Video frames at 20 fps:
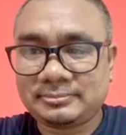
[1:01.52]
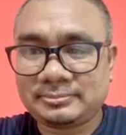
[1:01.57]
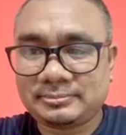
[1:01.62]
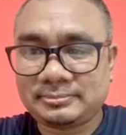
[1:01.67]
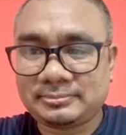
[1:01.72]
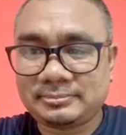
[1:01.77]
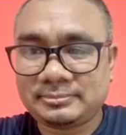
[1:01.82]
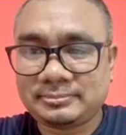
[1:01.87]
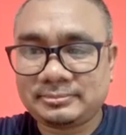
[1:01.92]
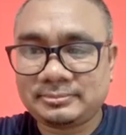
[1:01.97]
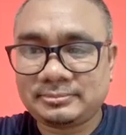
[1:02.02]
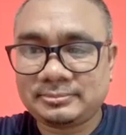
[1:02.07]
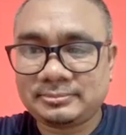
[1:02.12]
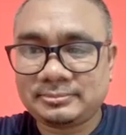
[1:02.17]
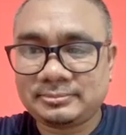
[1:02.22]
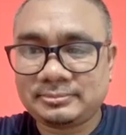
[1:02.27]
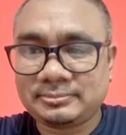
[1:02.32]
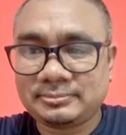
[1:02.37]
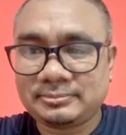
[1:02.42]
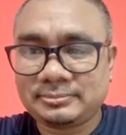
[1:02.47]

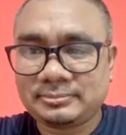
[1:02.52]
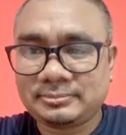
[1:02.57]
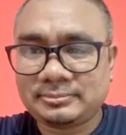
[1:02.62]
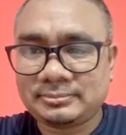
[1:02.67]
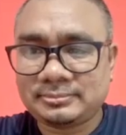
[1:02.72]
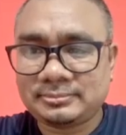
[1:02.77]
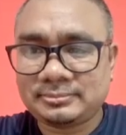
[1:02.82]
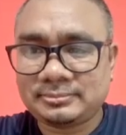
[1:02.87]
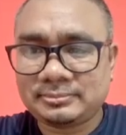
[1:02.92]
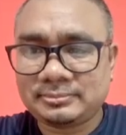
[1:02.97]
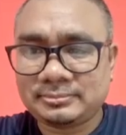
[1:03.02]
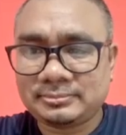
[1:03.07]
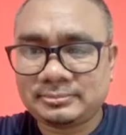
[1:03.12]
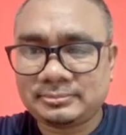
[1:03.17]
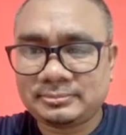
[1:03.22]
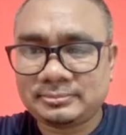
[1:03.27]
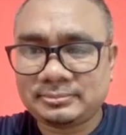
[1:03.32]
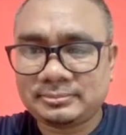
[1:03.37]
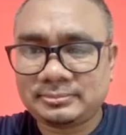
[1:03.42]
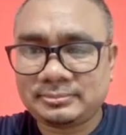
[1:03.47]

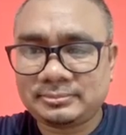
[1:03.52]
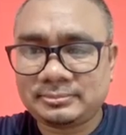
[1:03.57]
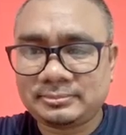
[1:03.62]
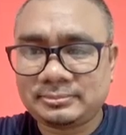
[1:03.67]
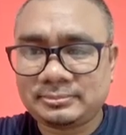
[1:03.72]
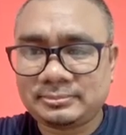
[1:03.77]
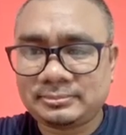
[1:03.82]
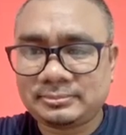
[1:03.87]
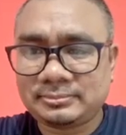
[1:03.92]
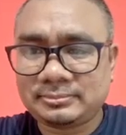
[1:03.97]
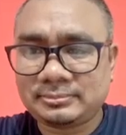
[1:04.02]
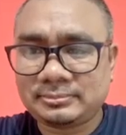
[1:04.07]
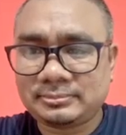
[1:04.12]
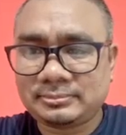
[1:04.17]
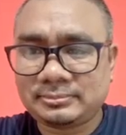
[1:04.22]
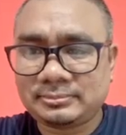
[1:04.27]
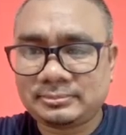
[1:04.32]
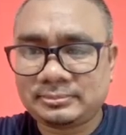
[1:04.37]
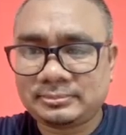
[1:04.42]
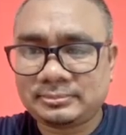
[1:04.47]

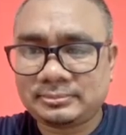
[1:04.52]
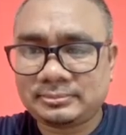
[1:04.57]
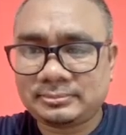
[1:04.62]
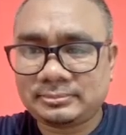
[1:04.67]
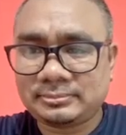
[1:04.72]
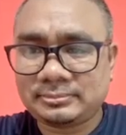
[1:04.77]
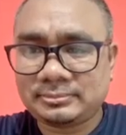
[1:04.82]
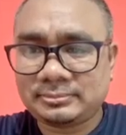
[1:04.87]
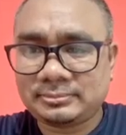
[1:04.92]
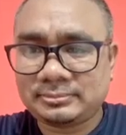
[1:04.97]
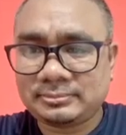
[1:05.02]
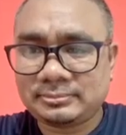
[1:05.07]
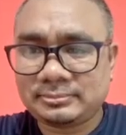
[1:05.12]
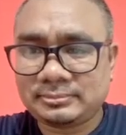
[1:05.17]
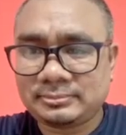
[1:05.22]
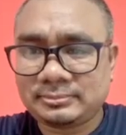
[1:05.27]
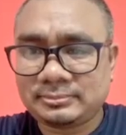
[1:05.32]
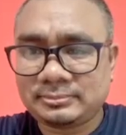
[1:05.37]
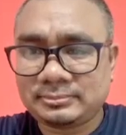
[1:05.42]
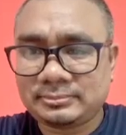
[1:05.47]

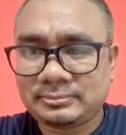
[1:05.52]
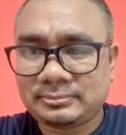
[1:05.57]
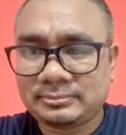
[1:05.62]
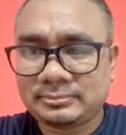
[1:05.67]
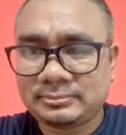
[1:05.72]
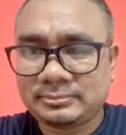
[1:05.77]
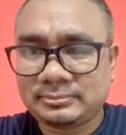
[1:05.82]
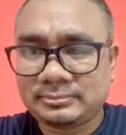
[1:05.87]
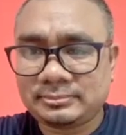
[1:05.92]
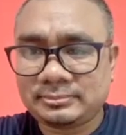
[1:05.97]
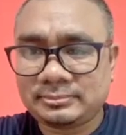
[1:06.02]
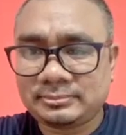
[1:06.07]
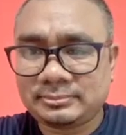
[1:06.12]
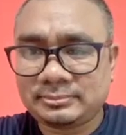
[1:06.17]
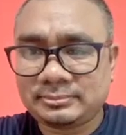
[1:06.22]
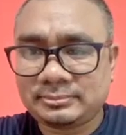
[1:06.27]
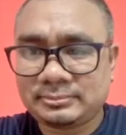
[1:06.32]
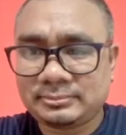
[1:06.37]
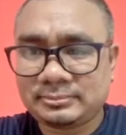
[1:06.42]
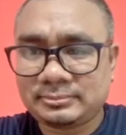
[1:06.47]

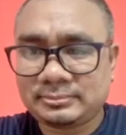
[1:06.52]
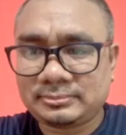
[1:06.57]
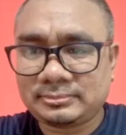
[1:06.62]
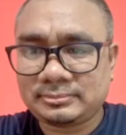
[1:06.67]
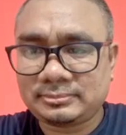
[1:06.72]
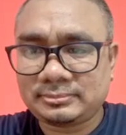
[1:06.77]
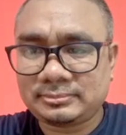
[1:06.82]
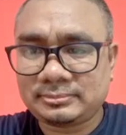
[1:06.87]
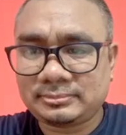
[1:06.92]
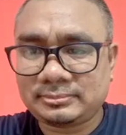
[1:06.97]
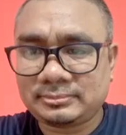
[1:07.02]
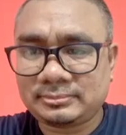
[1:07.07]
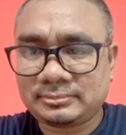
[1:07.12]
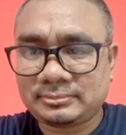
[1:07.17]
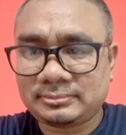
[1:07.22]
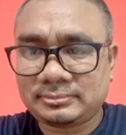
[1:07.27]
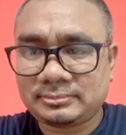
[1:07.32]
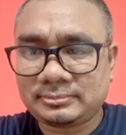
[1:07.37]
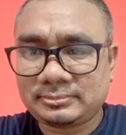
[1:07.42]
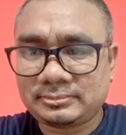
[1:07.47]

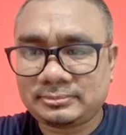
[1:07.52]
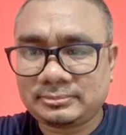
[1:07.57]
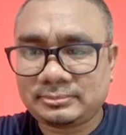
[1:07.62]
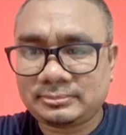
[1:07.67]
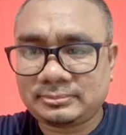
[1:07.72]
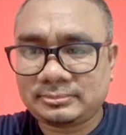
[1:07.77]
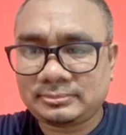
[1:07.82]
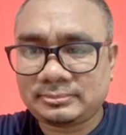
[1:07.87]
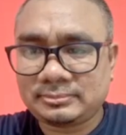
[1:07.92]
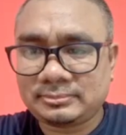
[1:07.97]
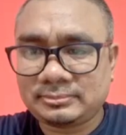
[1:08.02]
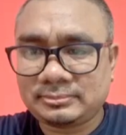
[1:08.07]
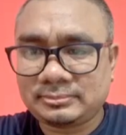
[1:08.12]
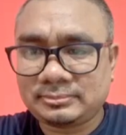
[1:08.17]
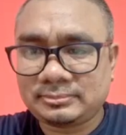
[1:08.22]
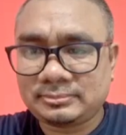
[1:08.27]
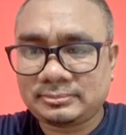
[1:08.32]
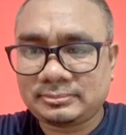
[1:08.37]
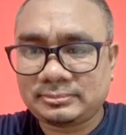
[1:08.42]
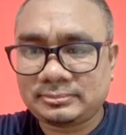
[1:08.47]

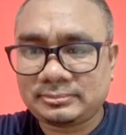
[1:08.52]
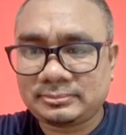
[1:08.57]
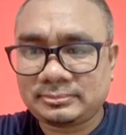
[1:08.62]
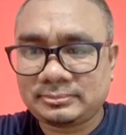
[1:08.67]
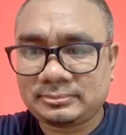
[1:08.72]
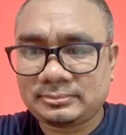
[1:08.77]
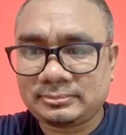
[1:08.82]
(silent)